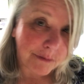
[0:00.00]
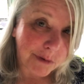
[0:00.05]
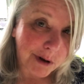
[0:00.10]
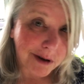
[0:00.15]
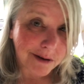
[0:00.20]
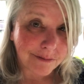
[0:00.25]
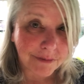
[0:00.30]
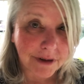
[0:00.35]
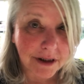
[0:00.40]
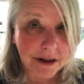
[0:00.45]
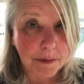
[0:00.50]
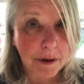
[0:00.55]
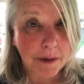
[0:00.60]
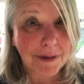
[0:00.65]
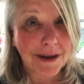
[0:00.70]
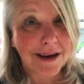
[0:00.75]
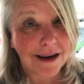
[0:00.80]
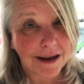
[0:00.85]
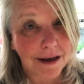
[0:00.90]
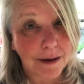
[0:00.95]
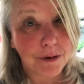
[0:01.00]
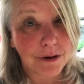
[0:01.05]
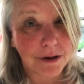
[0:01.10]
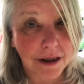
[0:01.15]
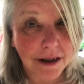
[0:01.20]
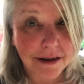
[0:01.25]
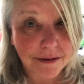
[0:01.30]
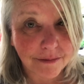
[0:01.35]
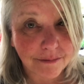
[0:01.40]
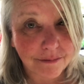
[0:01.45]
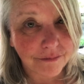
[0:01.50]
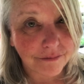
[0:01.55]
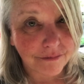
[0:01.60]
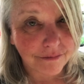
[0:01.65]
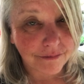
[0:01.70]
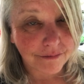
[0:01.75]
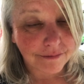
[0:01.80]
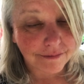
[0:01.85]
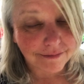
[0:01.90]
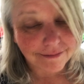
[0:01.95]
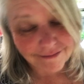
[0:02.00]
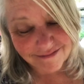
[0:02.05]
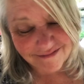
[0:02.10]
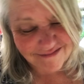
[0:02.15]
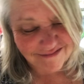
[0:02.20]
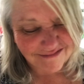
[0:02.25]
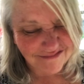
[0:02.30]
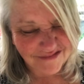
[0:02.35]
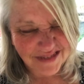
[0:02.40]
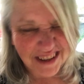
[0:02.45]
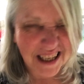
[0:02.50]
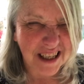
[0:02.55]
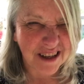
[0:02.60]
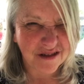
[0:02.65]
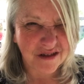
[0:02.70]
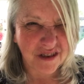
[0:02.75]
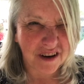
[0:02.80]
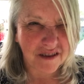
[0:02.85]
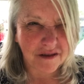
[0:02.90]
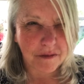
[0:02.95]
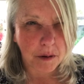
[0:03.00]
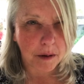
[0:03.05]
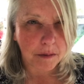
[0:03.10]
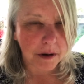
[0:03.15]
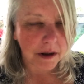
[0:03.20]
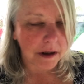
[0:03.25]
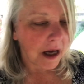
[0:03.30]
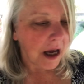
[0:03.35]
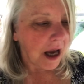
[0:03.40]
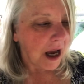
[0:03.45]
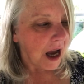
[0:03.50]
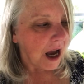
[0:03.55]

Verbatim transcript: well, it's maybe 90%. 85 probably.